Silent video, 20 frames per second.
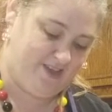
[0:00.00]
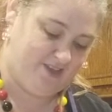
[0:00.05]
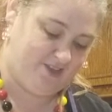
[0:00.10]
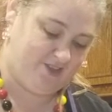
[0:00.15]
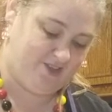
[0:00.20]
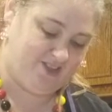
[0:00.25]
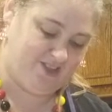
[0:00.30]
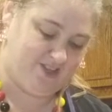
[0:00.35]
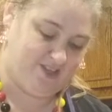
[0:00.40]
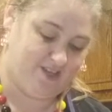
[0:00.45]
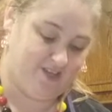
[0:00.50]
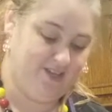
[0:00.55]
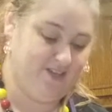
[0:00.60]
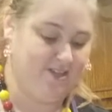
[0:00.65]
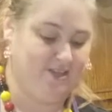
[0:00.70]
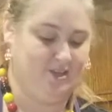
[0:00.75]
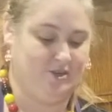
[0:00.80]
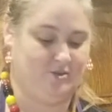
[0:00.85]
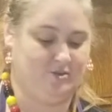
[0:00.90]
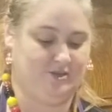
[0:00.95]
the
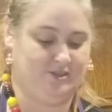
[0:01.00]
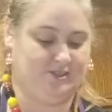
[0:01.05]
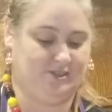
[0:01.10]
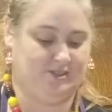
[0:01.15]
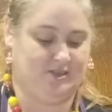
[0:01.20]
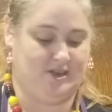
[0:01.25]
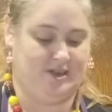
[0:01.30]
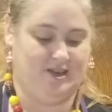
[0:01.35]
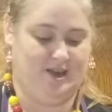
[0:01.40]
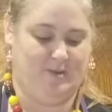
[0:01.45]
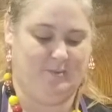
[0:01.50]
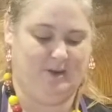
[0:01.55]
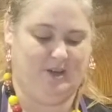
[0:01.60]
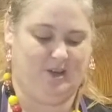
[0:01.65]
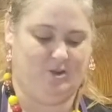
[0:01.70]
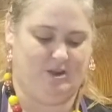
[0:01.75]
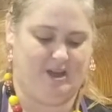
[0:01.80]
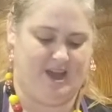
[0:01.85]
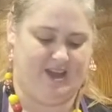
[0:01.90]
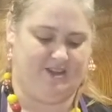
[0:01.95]
croissant. I'm gonna
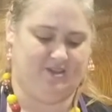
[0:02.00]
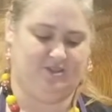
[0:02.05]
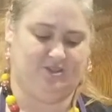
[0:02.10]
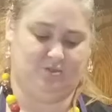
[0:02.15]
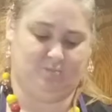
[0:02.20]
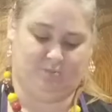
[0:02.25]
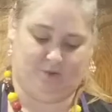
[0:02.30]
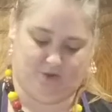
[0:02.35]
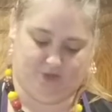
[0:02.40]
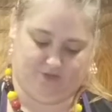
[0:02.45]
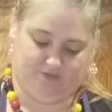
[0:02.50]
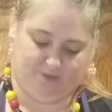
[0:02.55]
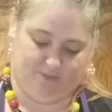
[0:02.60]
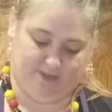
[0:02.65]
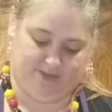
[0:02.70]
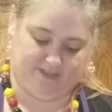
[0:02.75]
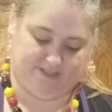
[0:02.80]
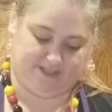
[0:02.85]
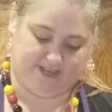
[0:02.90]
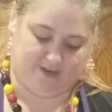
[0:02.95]
go ahead and do both of them at
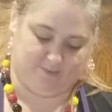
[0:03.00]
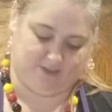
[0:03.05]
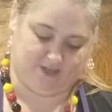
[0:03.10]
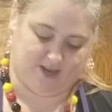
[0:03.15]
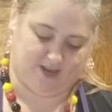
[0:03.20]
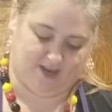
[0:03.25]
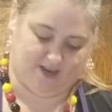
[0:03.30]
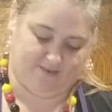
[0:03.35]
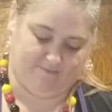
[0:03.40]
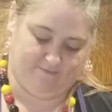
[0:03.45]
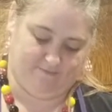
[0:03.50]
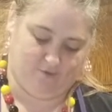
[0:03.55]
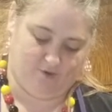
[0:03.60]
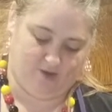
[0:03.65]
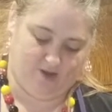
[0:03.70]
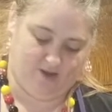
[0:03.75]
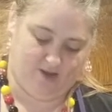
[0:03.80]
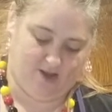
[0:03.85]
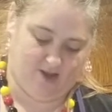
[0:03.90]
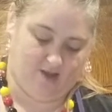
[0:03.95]
the same time for
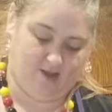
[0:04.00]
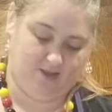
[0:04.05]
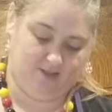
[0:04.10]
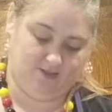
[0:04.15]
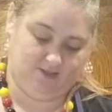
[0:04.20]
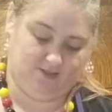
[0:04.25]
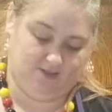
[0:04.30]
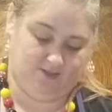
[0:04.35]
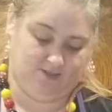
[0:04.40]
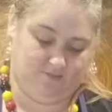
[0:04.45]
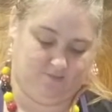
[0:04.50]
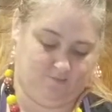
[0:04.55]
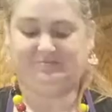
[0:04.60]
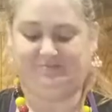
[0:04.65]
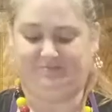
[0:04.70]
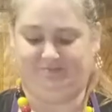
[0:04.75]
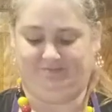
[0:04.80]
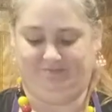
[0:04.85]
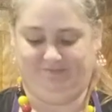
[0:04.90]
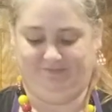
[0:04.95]
you guys.
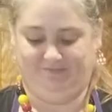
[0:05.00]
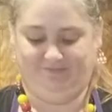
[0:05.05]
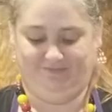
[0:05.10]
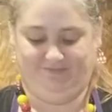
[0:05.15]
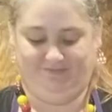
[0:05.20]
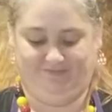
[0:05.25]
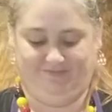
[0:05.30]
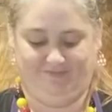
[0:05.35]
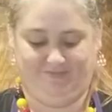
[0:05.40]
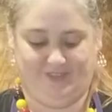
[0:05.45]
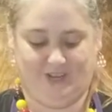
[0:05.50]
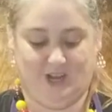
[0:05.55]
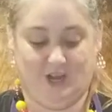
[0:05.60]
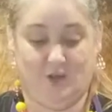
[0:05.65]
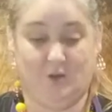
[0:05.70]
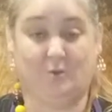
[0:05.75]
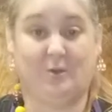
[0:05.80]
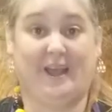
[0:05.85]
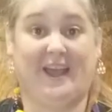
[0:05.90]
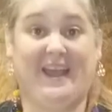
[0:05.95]

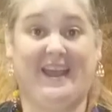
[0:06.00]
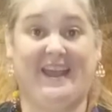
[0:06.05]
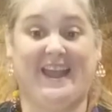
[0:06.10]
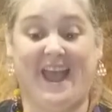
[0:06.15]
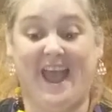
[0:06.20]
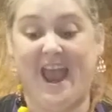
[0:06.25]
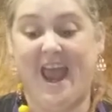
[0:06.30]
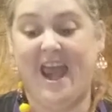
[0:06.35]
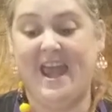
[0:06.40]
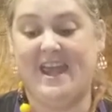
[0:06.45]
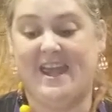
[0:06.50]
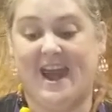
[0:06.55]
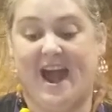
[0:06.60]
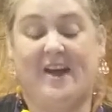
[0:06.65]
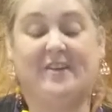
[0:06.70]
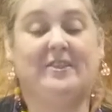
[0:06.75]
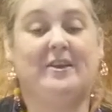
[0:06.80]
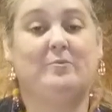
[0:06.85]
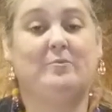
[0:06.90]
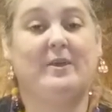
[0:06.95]
Okay,
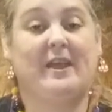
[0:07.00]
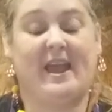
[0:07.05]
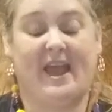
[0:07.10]
now that we